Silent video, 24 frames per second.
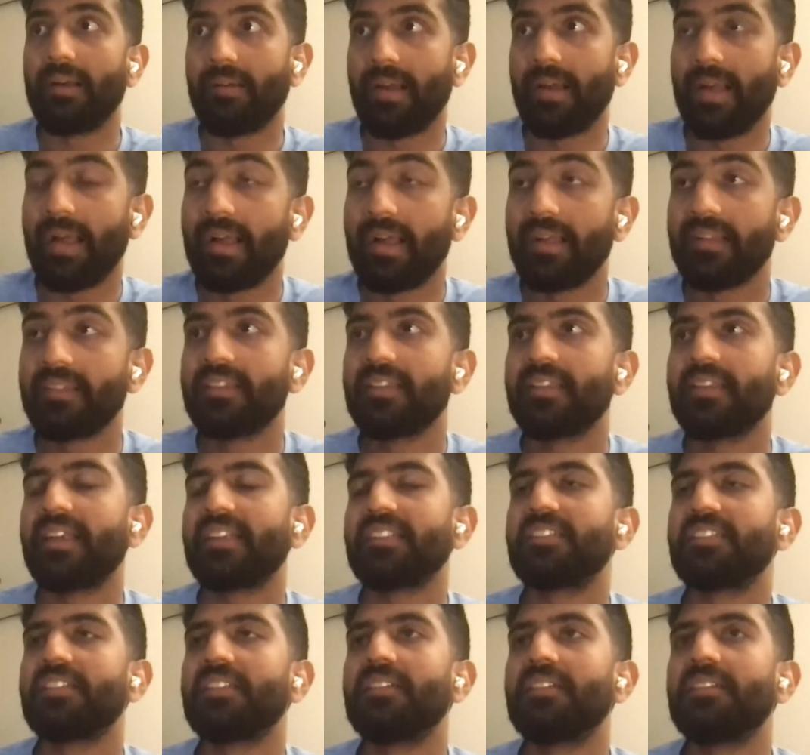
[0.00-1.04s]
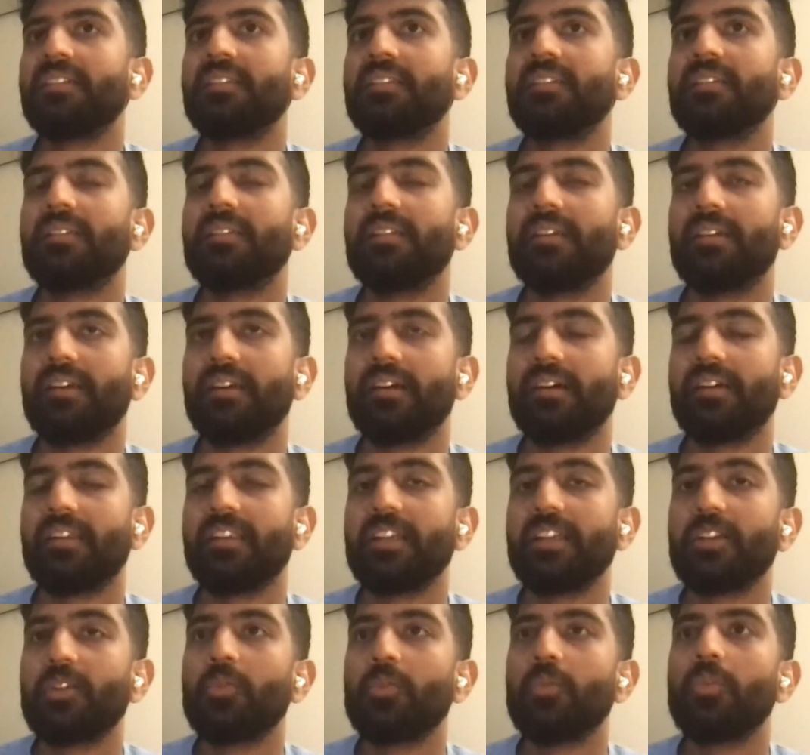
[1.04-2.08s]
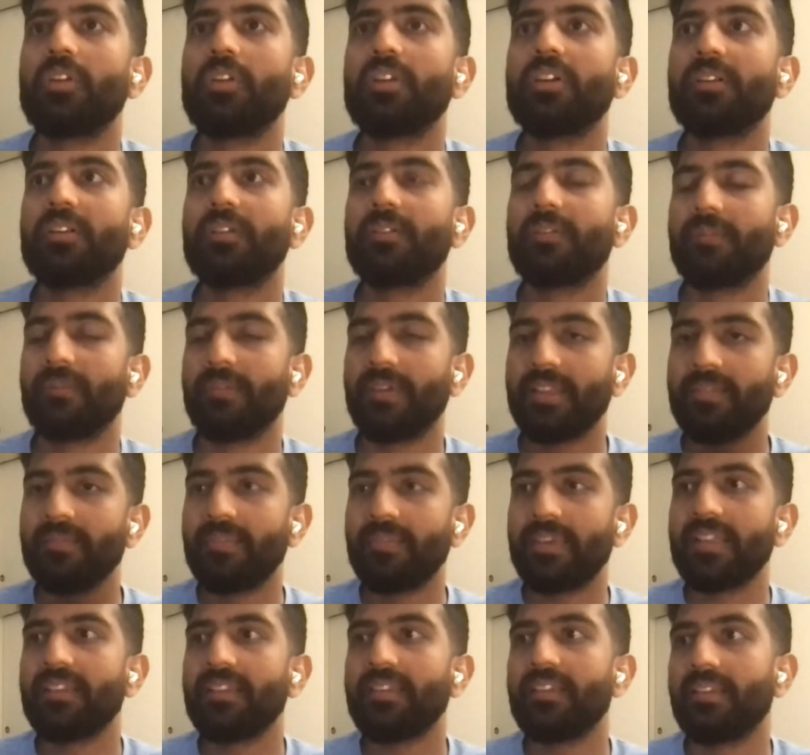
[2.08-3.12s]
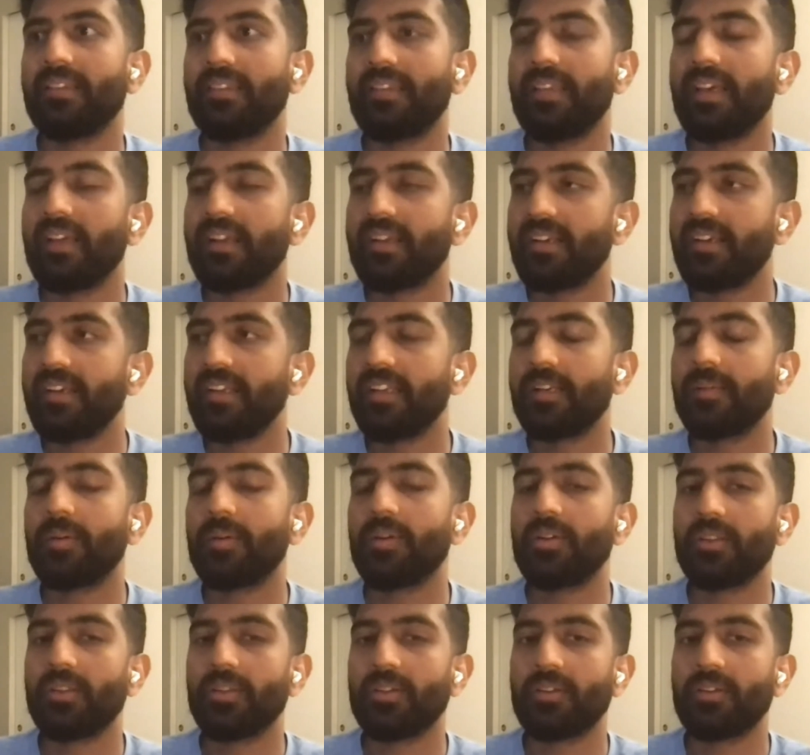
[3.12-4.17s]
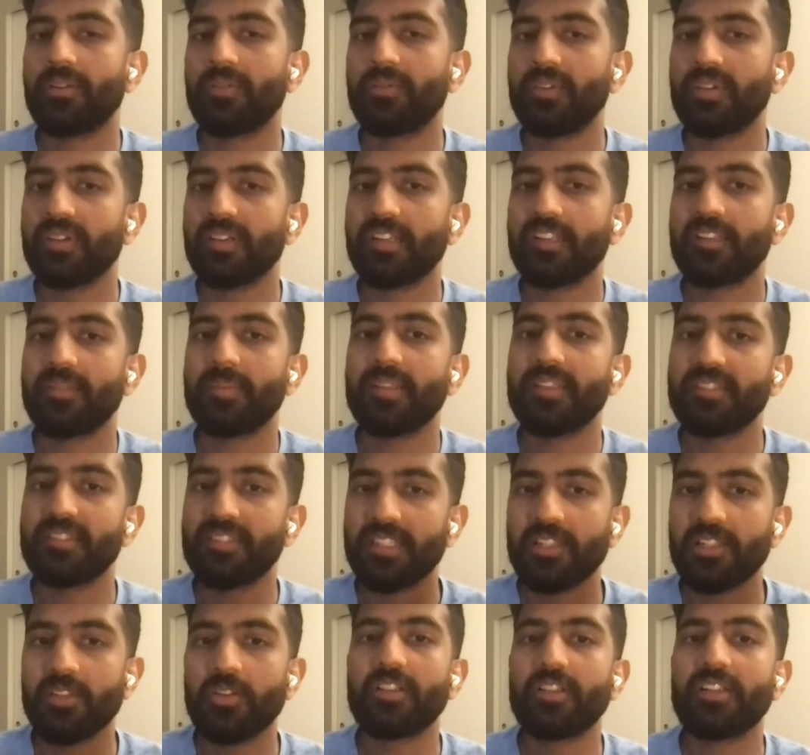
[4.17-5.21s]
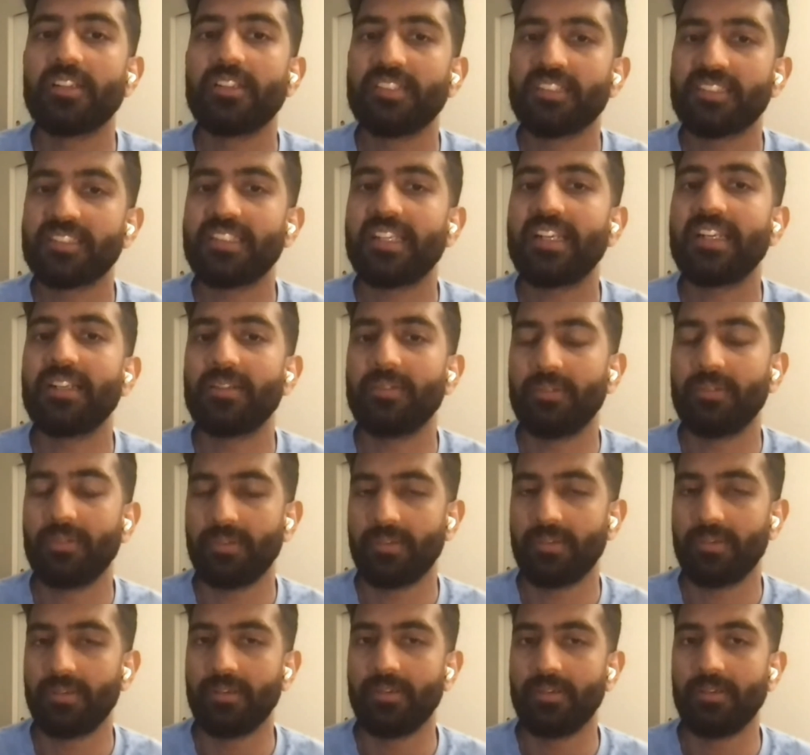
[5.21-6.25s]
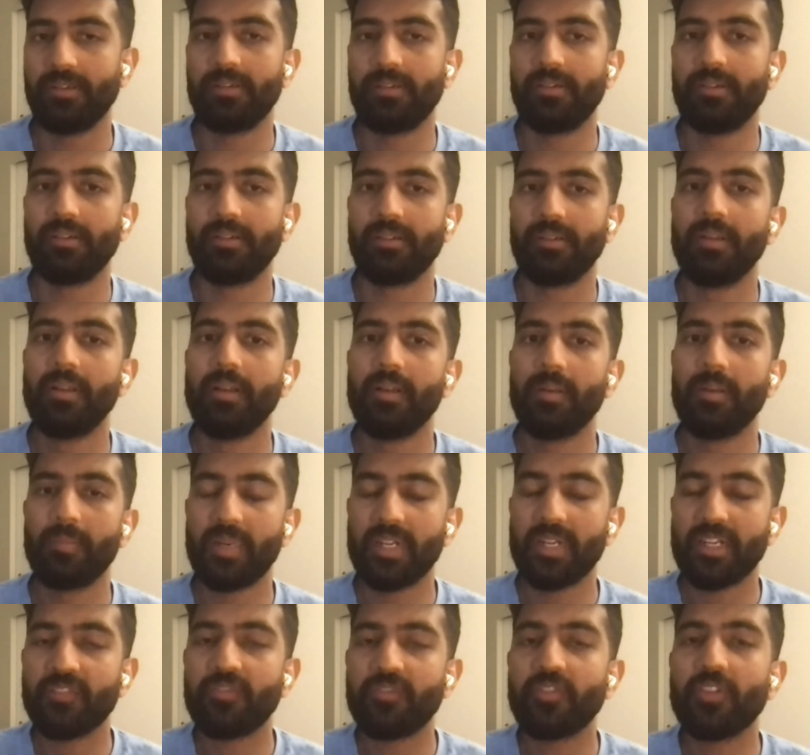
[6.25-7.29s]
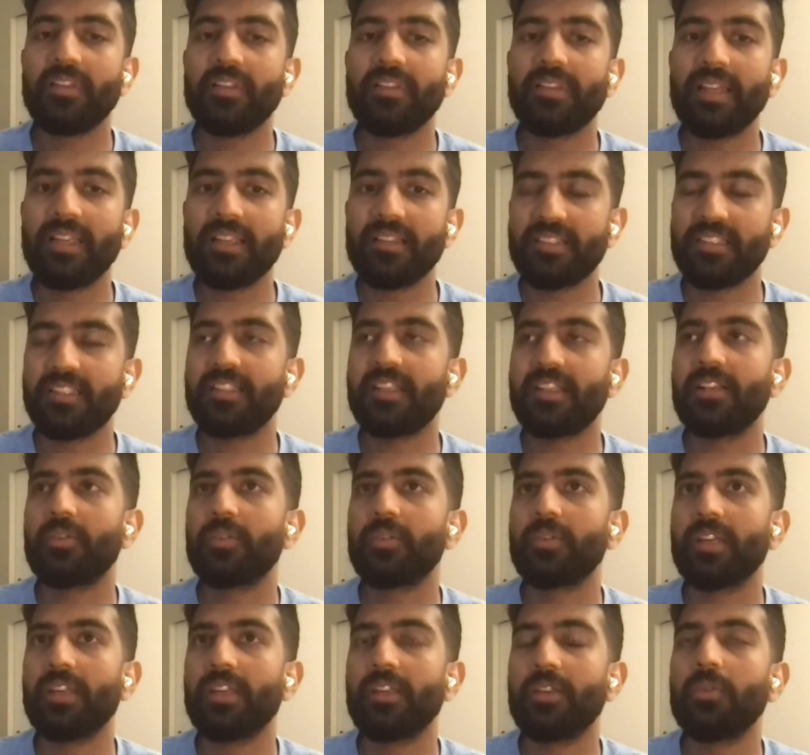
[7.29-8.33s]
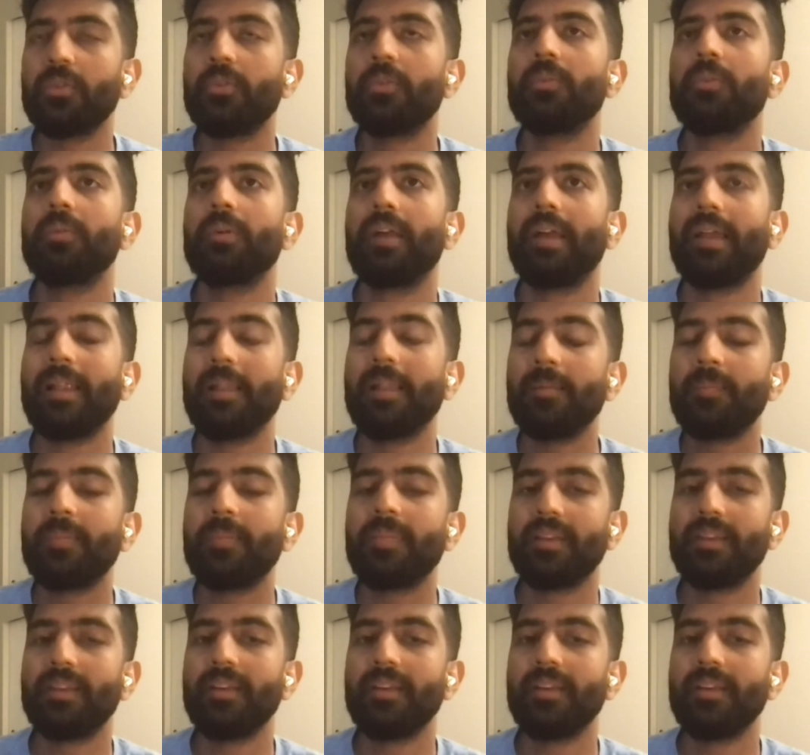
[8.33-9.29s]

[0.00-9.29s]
as an external recruiter, when they are reading about your work experience, they'll not understand. But if you they'll see that, okay, you helped